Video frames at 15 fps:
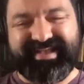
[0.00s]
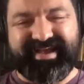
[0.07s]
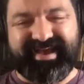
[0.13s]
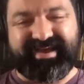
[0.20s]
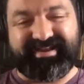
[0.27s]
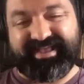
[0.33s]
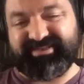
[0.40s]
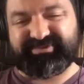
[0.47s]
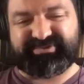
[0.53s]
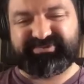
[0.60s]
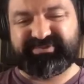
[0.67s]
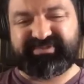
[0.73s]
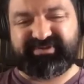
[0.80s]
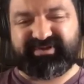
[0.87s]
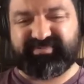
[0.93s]
And your
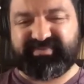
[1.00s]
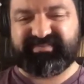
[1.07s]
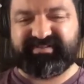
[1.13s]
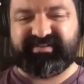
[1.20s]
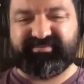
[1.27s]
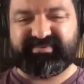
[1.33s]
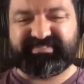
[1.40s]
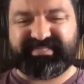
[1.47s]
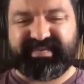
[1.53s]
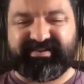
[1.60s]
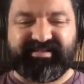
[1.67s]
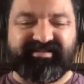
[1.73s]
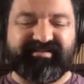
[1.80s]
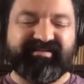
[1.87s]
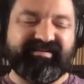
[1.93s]
students are going to be dealing with
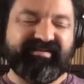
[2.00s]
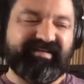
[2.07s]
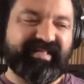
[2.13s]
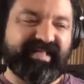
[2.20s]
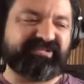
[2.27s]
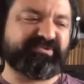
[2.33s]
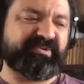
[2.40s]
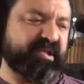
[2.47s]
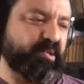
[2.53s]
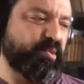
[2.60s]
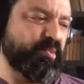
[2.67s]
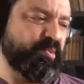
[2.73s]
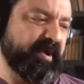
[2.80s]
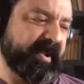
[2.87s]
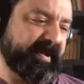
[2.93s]
data. That's really
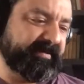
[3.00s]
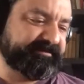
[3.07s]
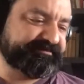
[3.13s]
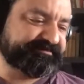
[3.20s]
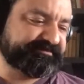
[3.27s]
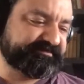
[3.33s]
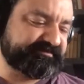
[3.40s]
cool. I